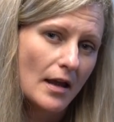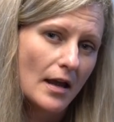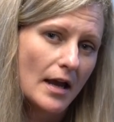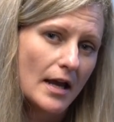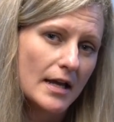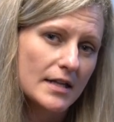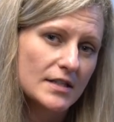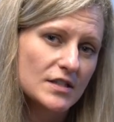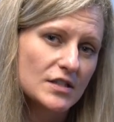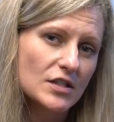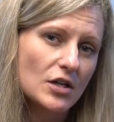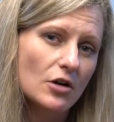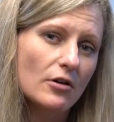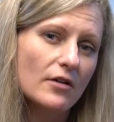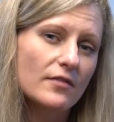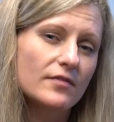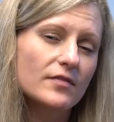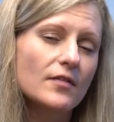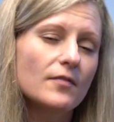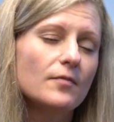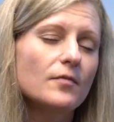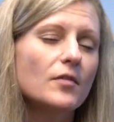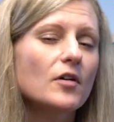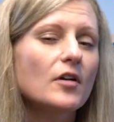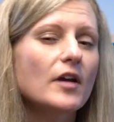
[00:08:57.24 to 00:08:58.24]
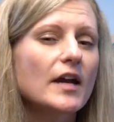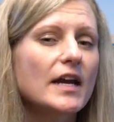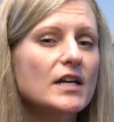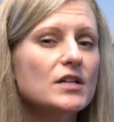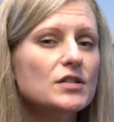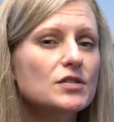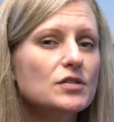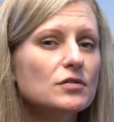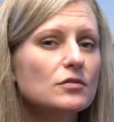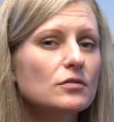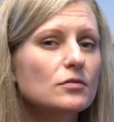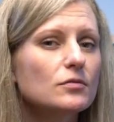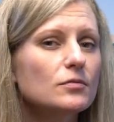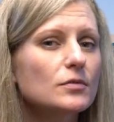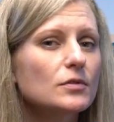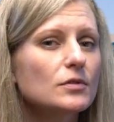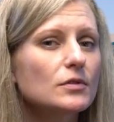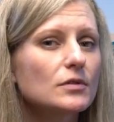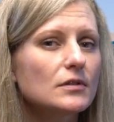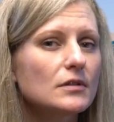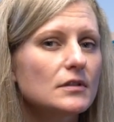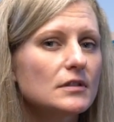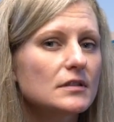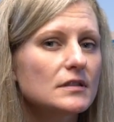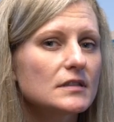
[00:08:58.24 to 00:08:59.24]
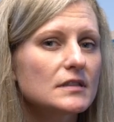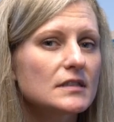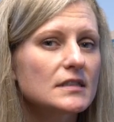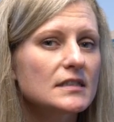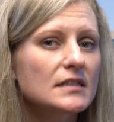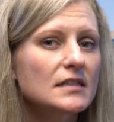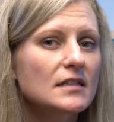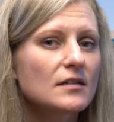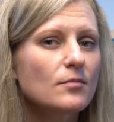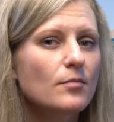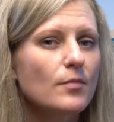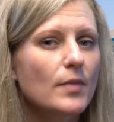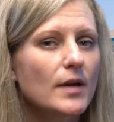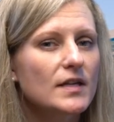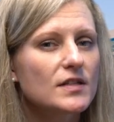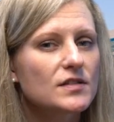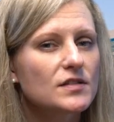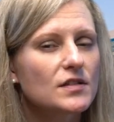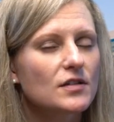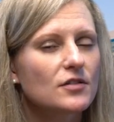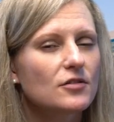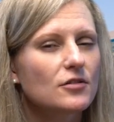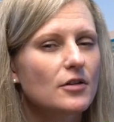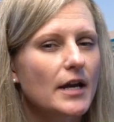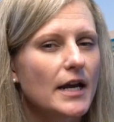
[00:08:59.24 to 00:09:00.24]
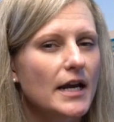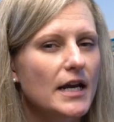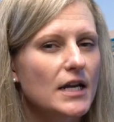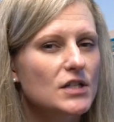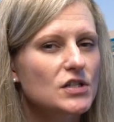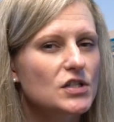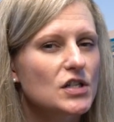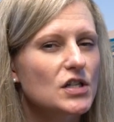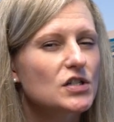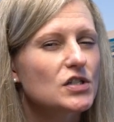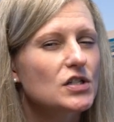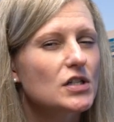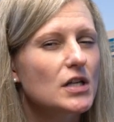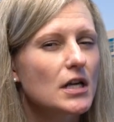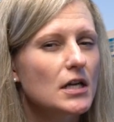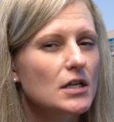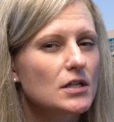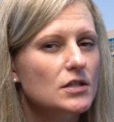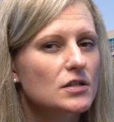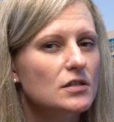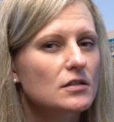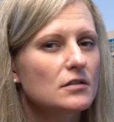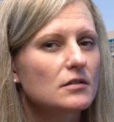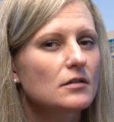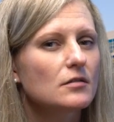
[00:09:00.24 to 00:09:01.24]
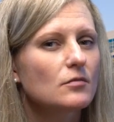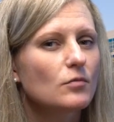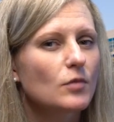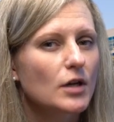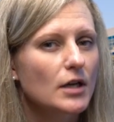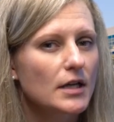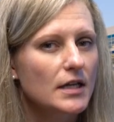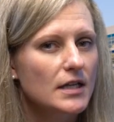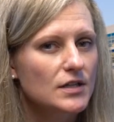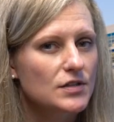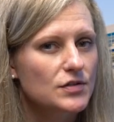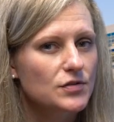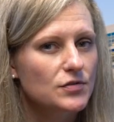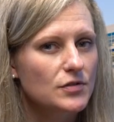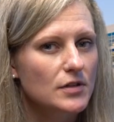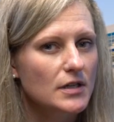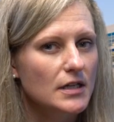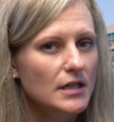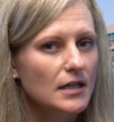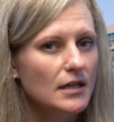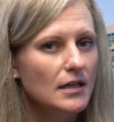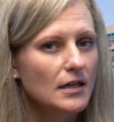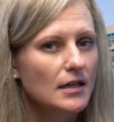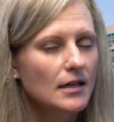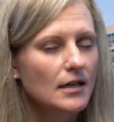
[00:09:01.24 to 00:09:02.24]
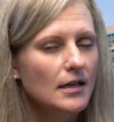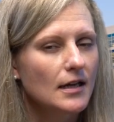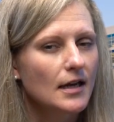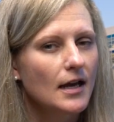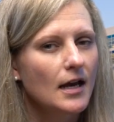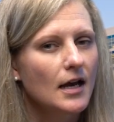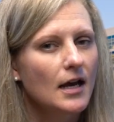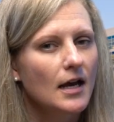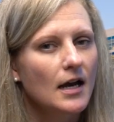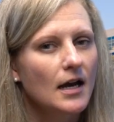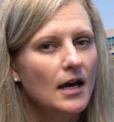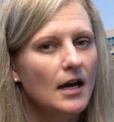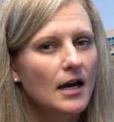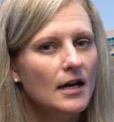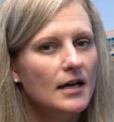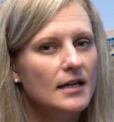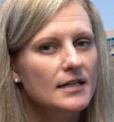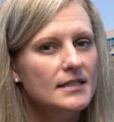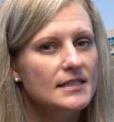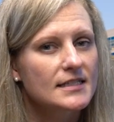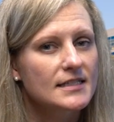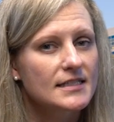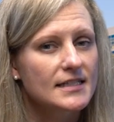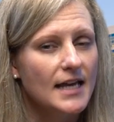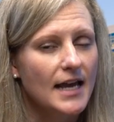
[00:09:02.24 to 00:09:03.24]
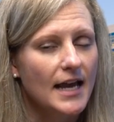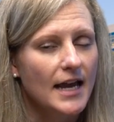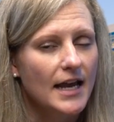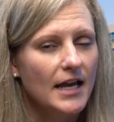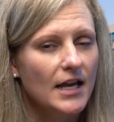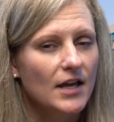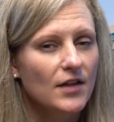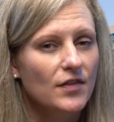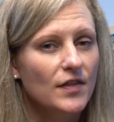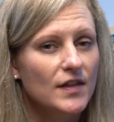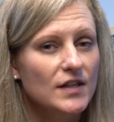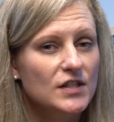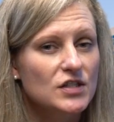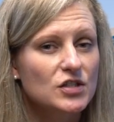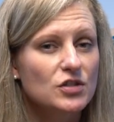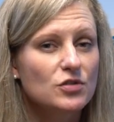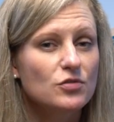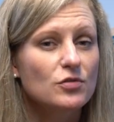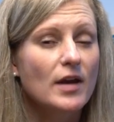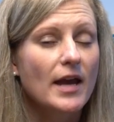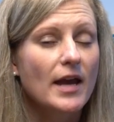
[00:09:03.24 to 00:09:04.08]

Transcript: And so if the vocational rules based on your age, education, and work history say that you